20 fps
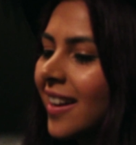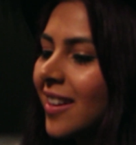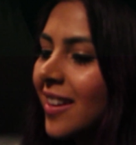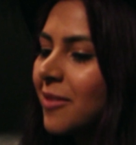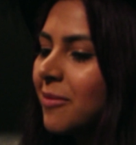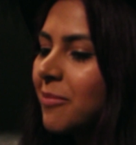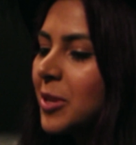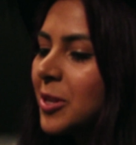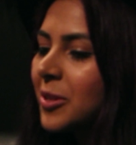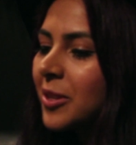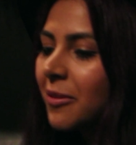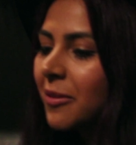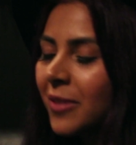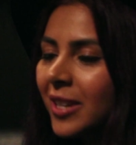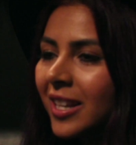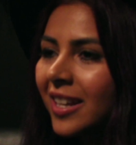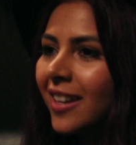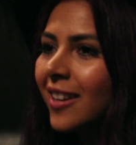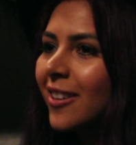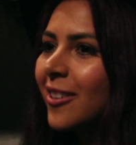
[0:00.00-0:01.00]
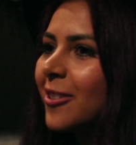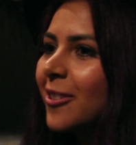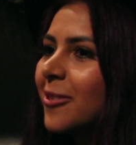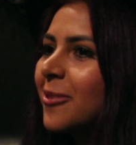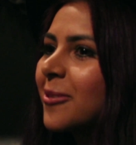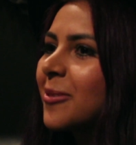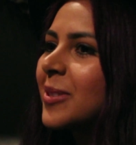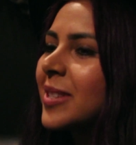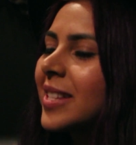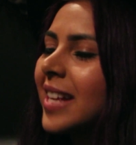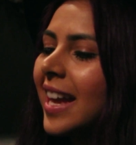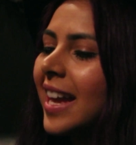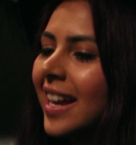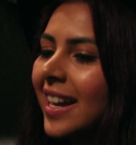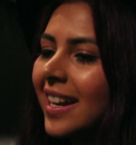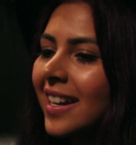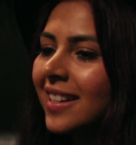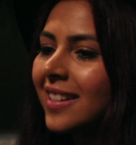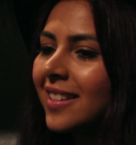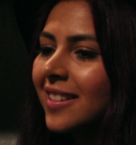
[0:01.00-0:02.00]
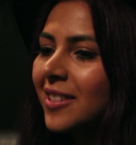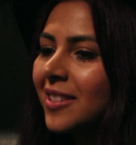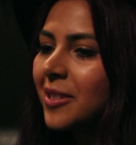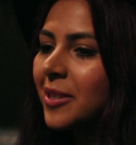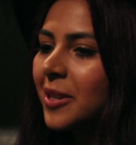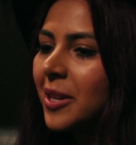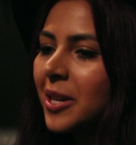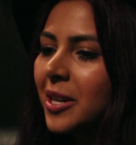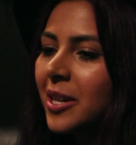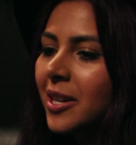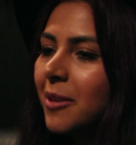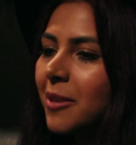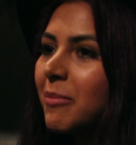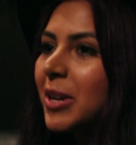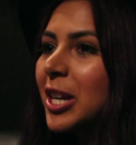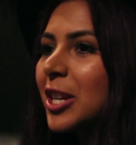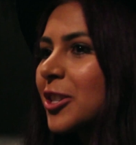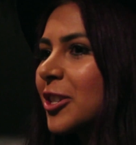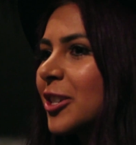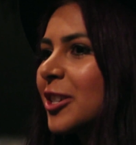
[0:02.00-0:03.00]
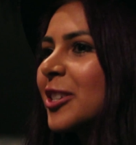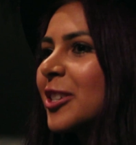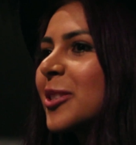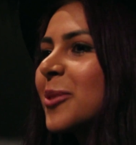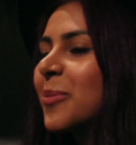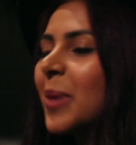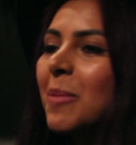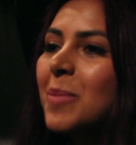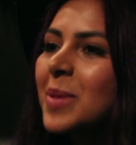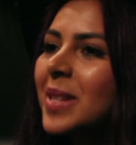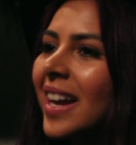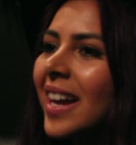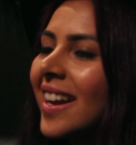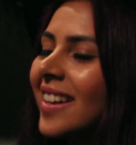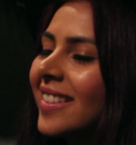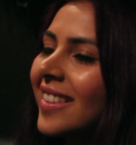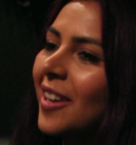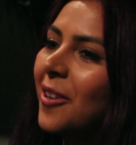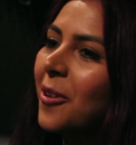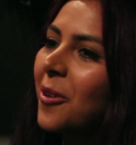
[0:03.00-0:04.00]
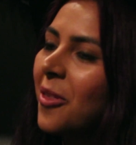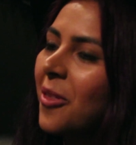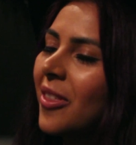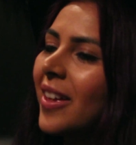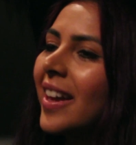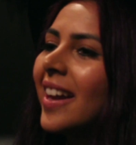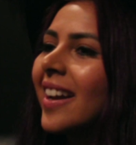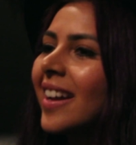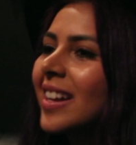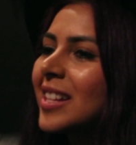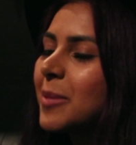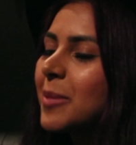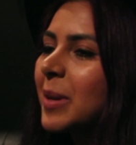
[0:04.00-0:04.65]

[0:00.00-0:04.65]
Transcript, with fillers: and music videos and pictures, website, that whole thing.